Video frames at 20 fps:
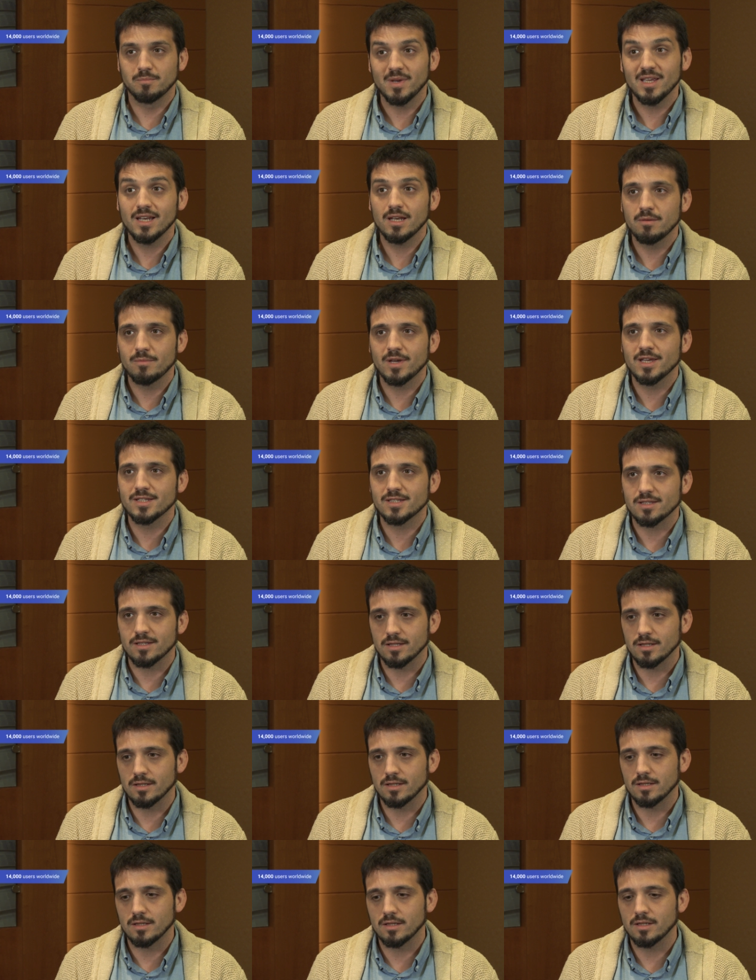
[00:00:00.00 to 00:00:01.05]
mainly based
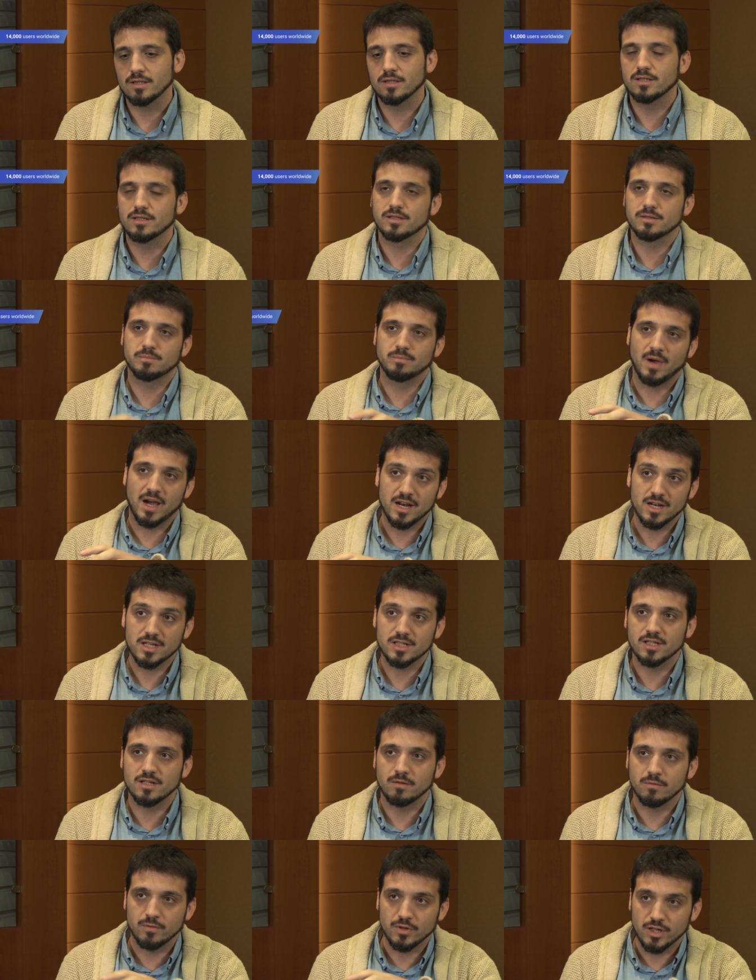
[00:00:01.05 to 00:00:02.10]
in the
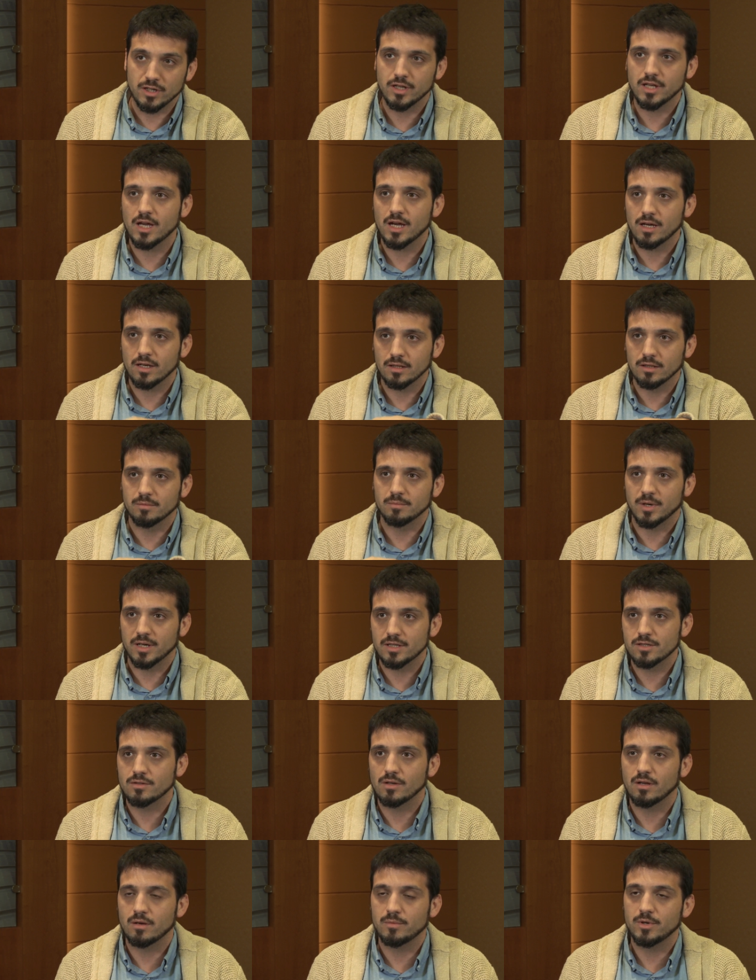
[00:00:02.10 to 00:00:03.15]
Spanish, in Iberia, in the
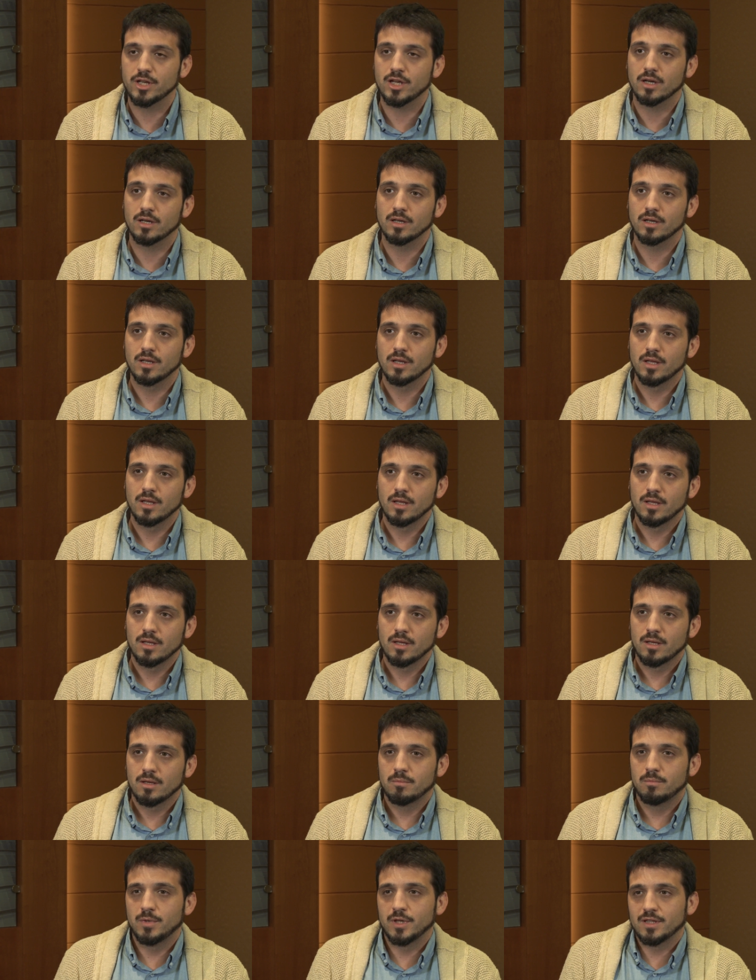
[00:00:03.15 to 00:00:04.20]
Peninsula Iberia.
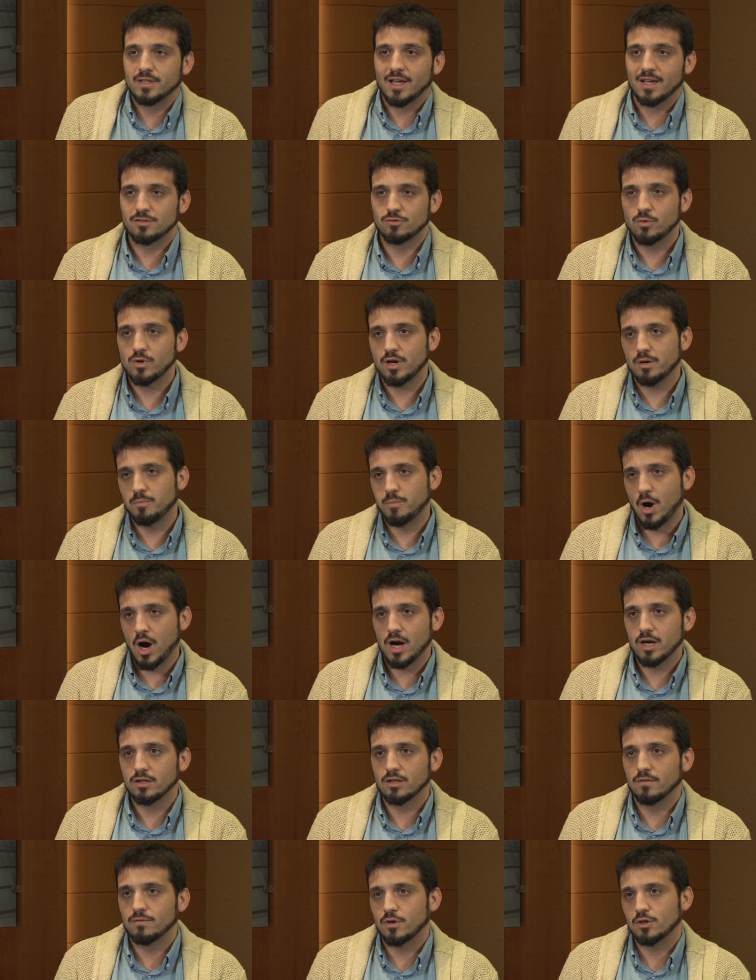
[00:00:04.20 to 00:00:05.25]
But as we are
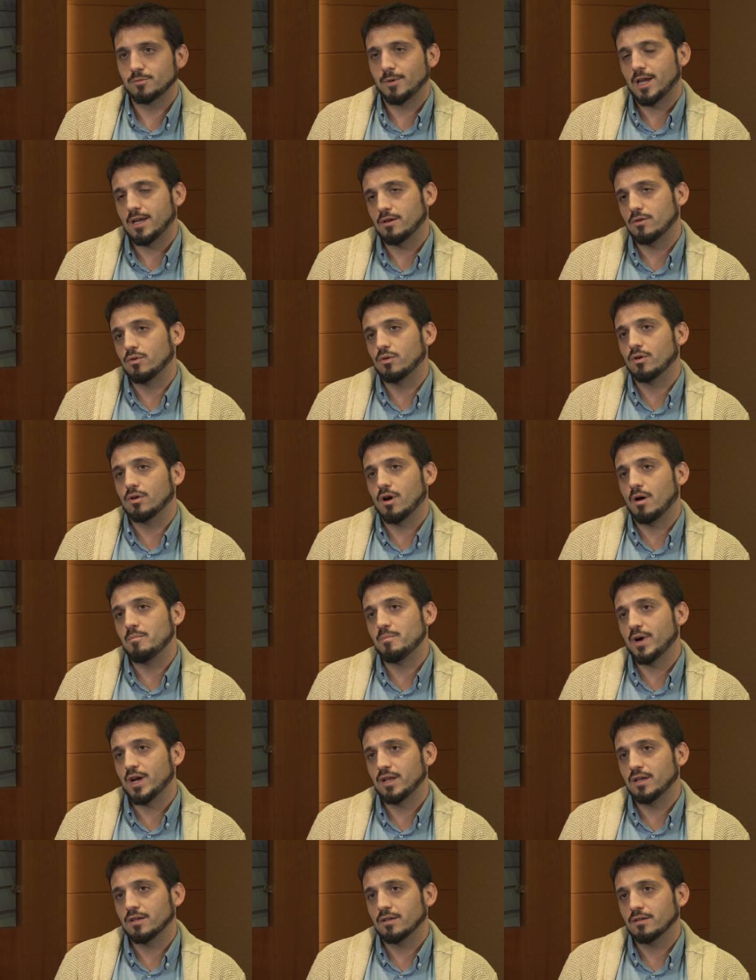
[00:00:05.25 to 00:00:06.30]
part of Volkswagen Group
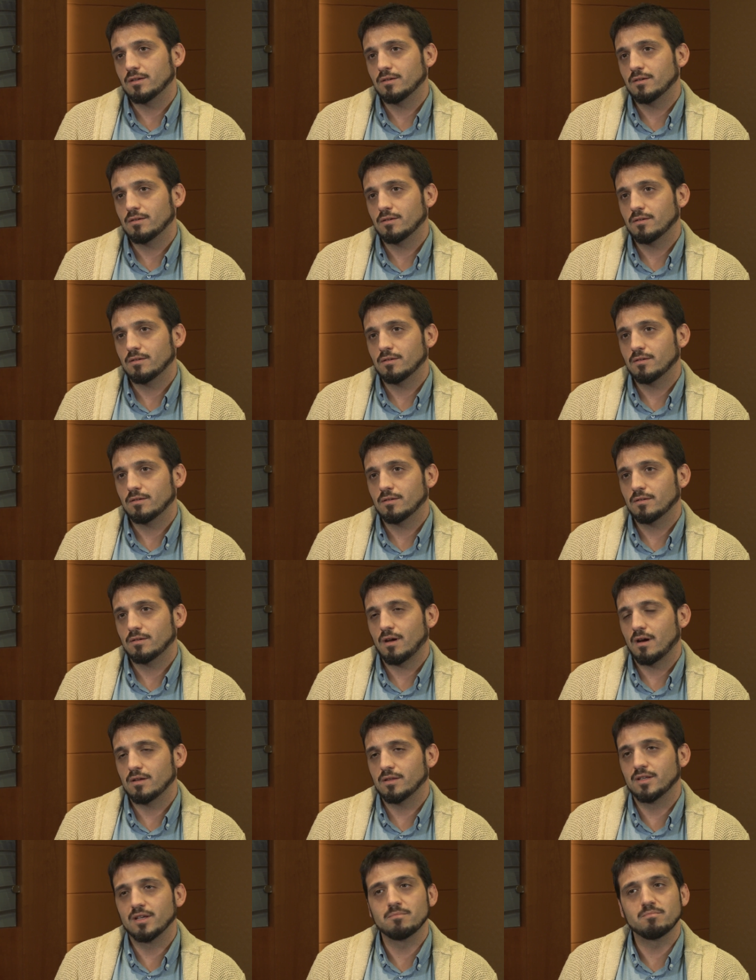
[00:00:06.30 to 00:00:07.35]
company,
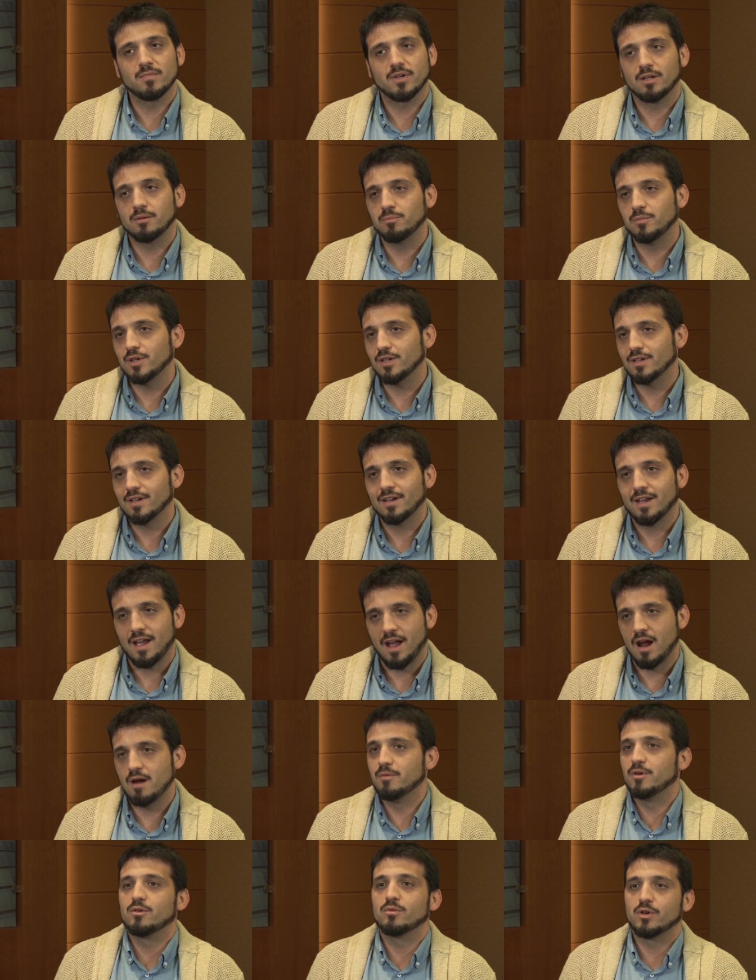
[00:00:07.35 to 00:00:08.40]
they may be
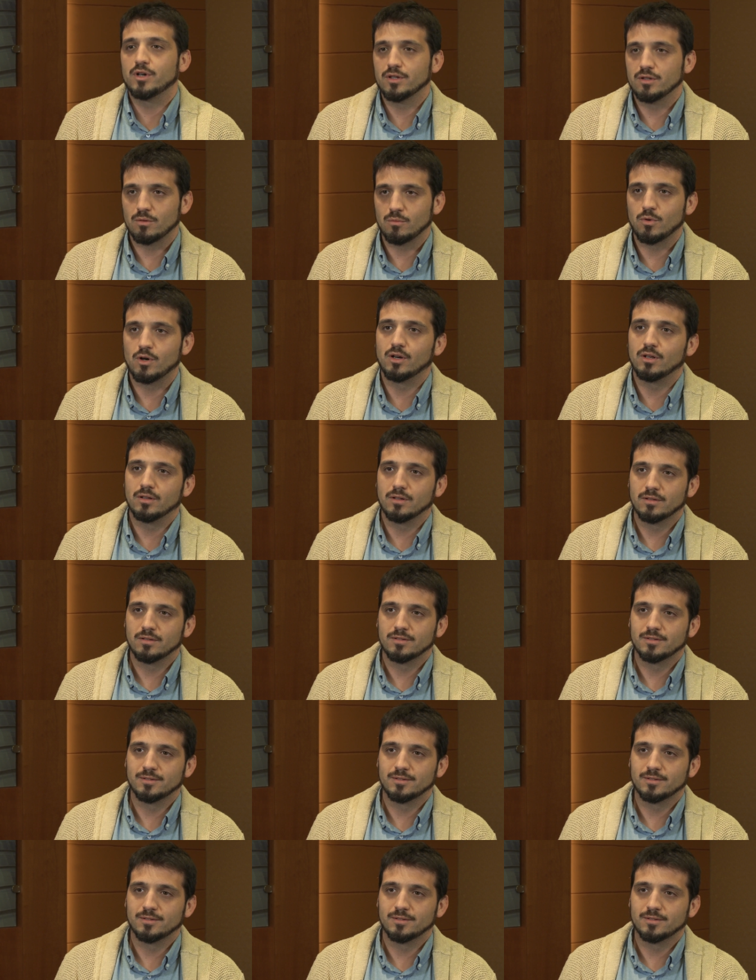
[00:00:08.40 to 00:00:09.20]
everywhere in the world.